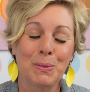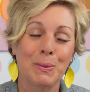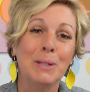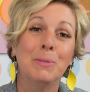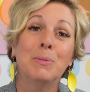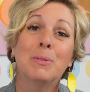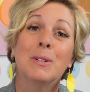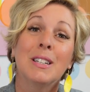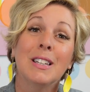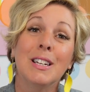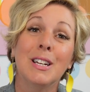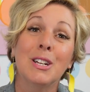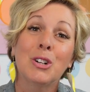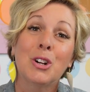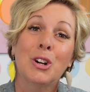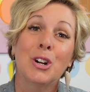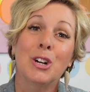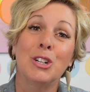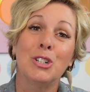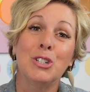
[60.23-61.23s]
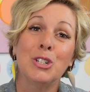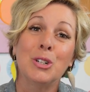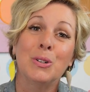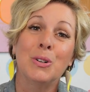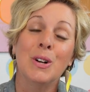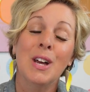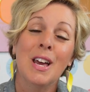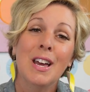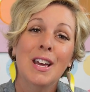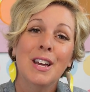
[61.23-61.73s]
we really encourage
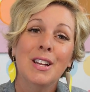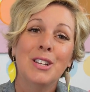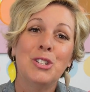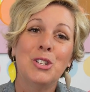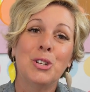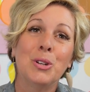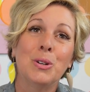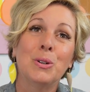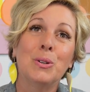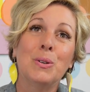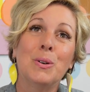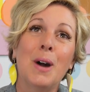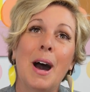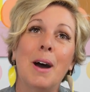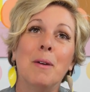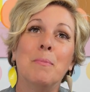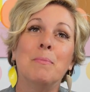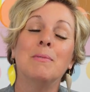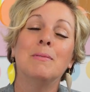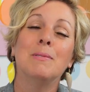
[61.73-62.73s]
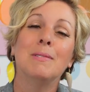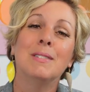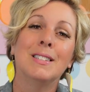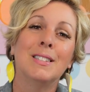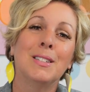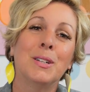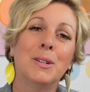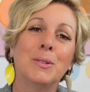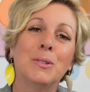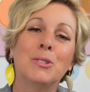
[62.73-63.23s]
you to
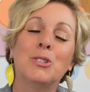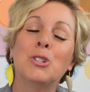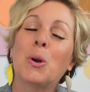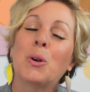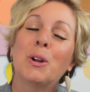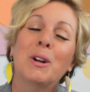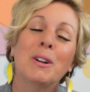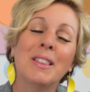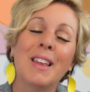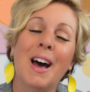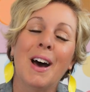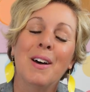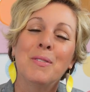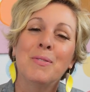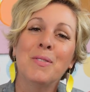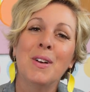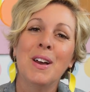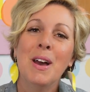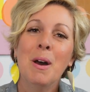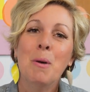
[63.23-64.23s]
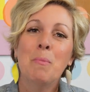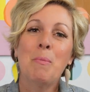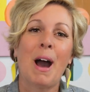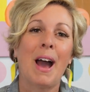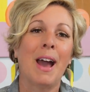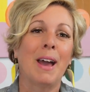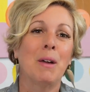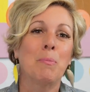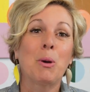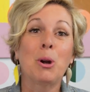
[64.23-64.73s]
show your love
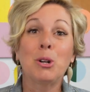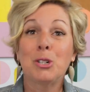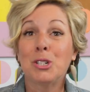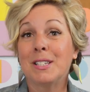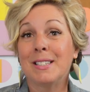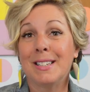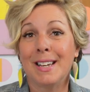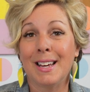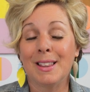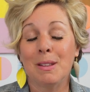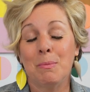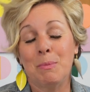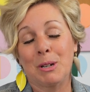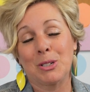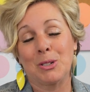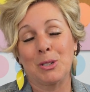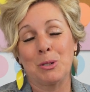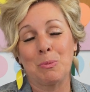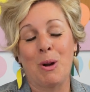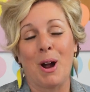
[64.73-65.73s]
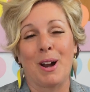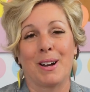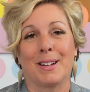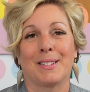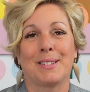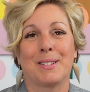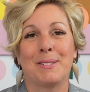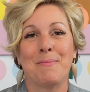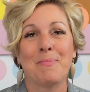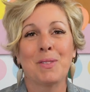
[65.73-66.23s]
by purchasing Mixer's
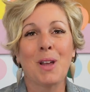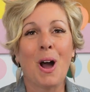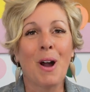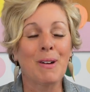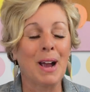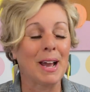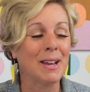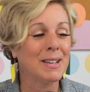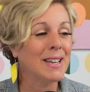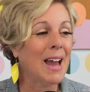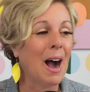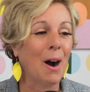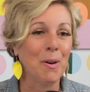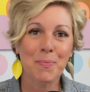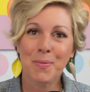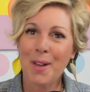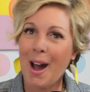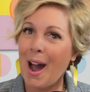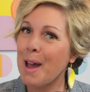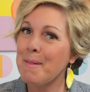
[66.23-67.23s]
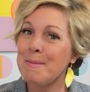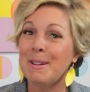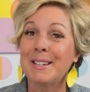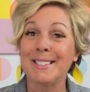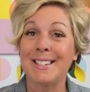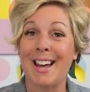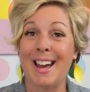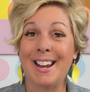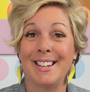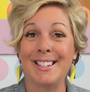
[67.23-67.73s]
products. All right, now I'm
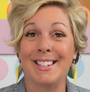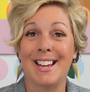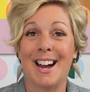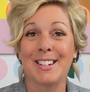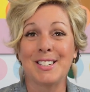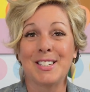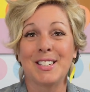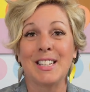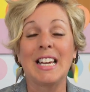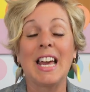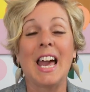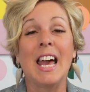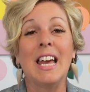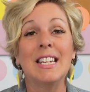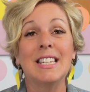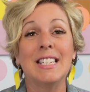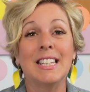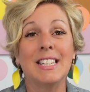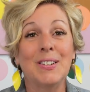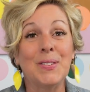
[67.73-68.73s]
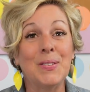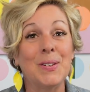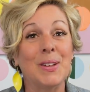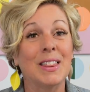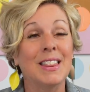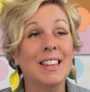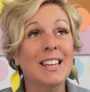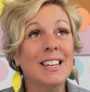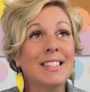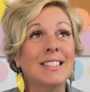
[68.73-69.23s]
excited to actually get into
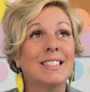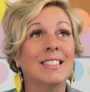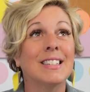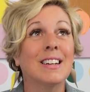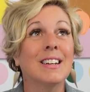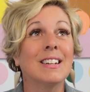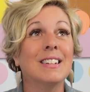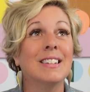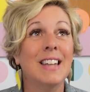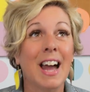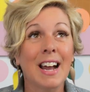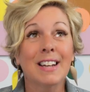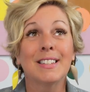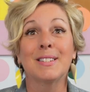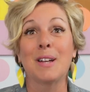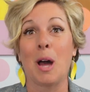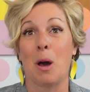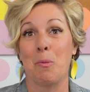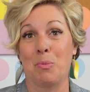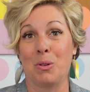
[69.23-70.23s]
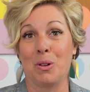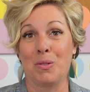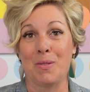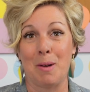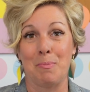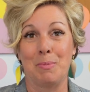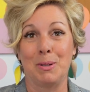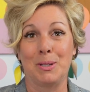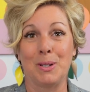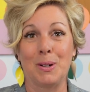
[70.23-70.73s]
these next couple of
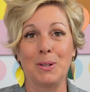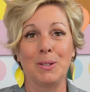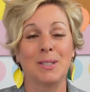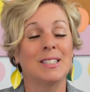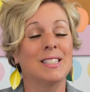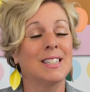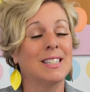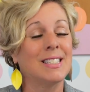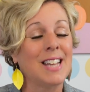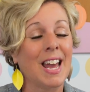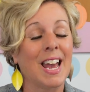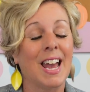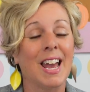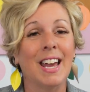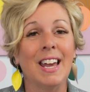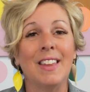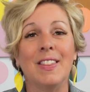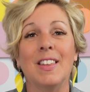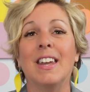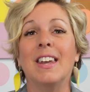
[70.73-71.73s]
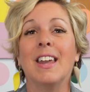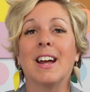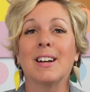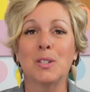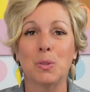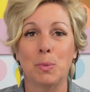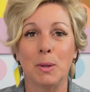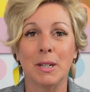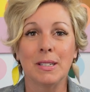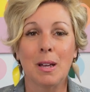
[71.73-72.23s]
episodes today and then
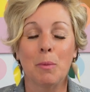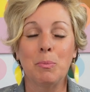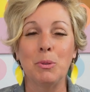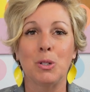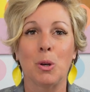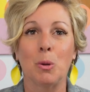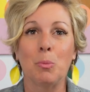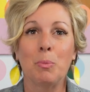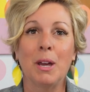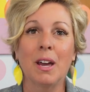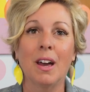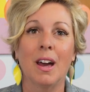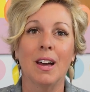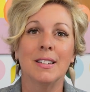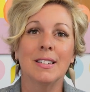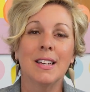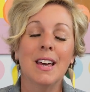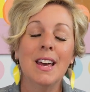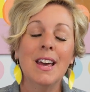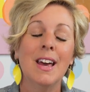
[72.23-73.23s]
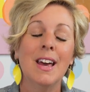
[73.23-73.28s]
next week's episode, because